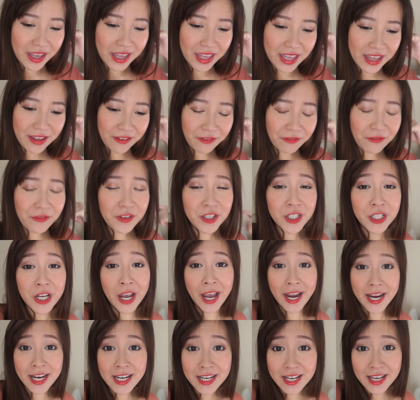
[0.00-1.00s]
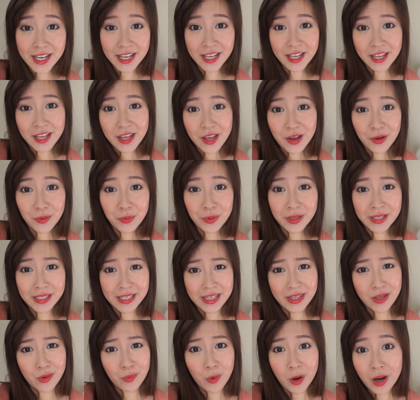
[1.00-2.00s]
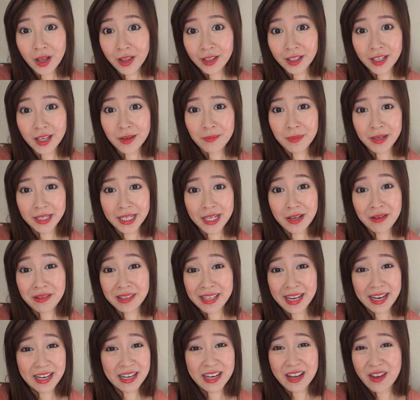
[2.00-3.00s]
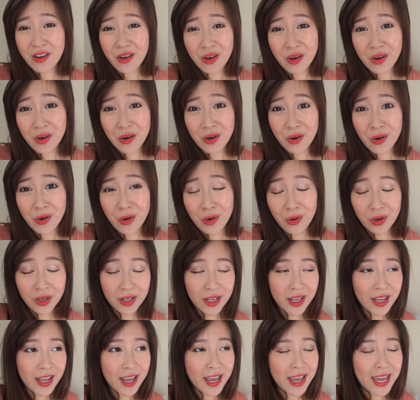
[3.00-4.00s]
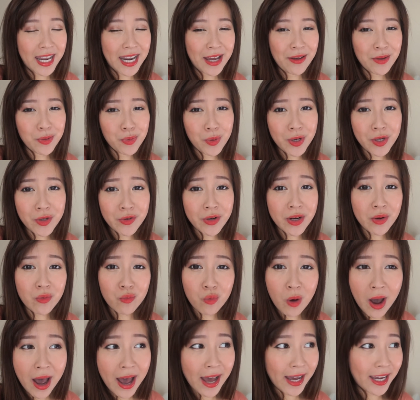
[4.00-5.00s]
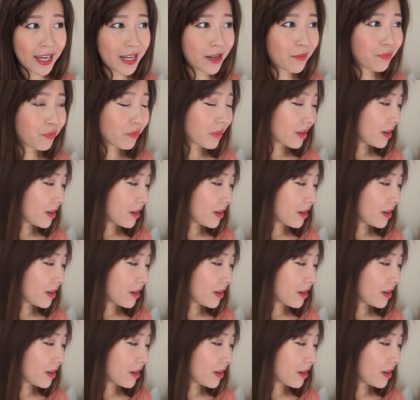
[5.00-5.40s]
if China was in the World Cup and he was like, no and I was wondering why.